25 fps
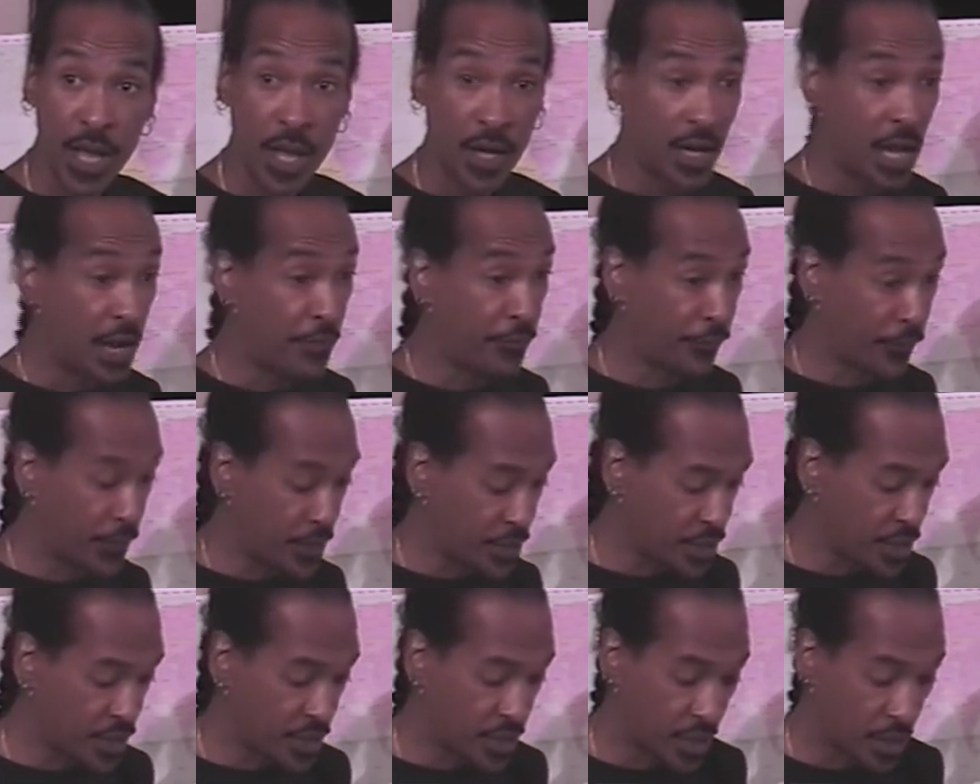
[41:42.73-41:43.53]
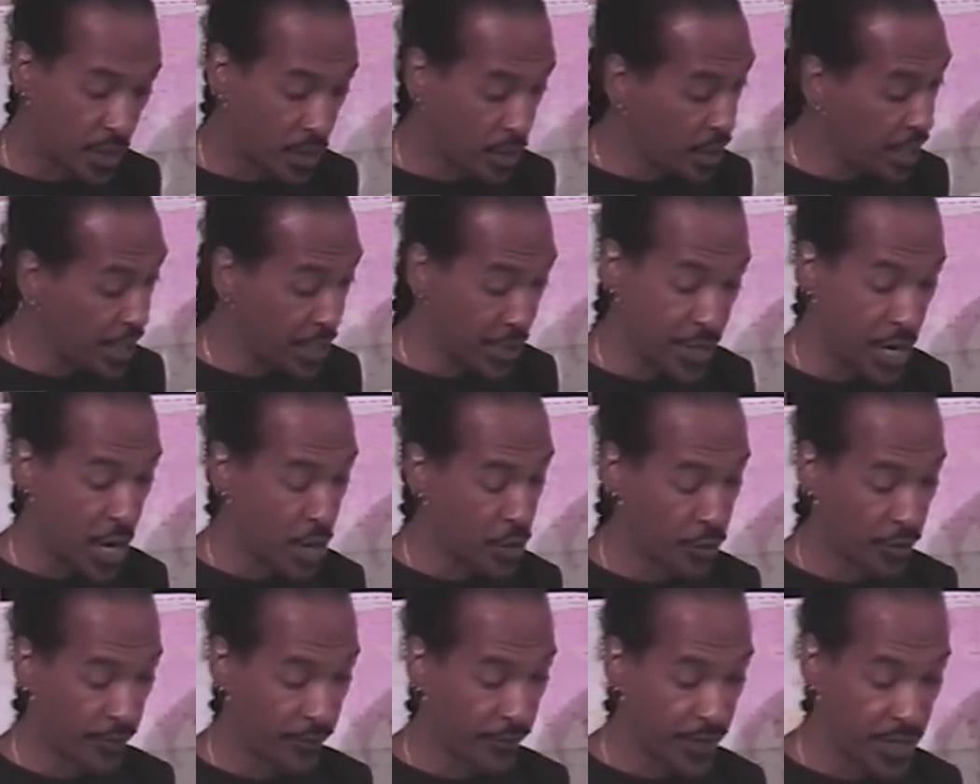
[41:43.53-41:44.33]
Like, for instance,
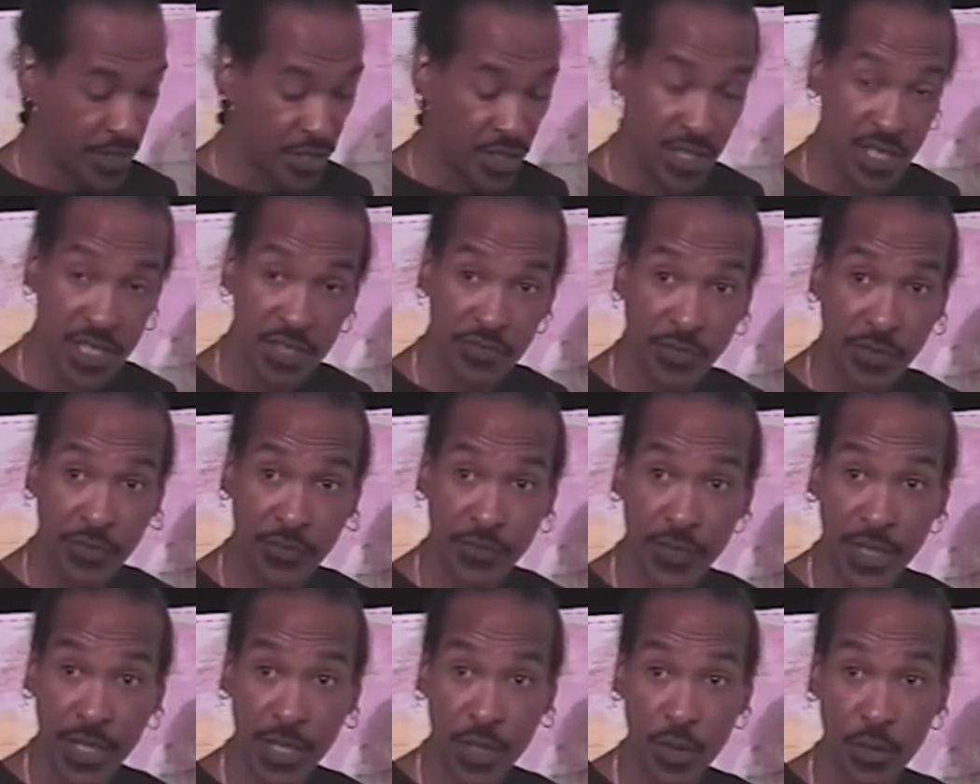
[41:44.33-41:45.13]
Leonardo da Vinci is fifteen